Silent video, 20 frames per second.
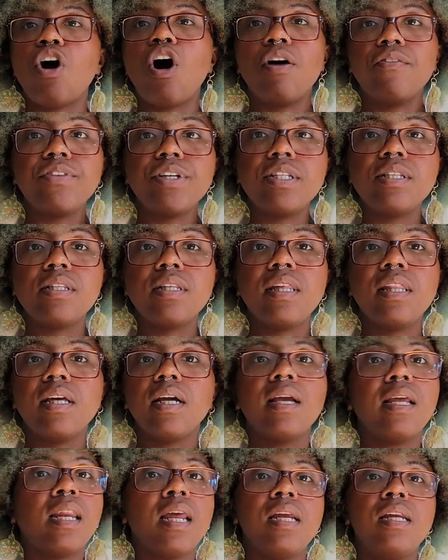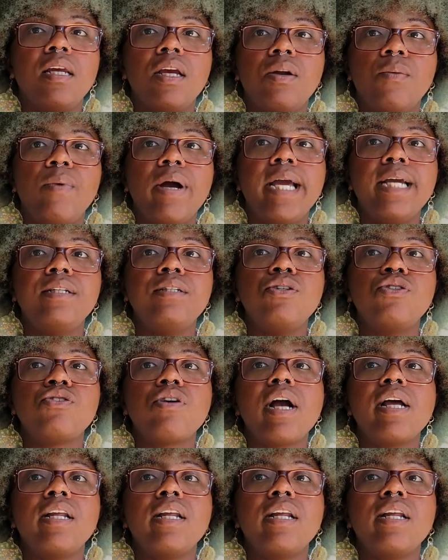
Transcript: obviously the Canadian way to try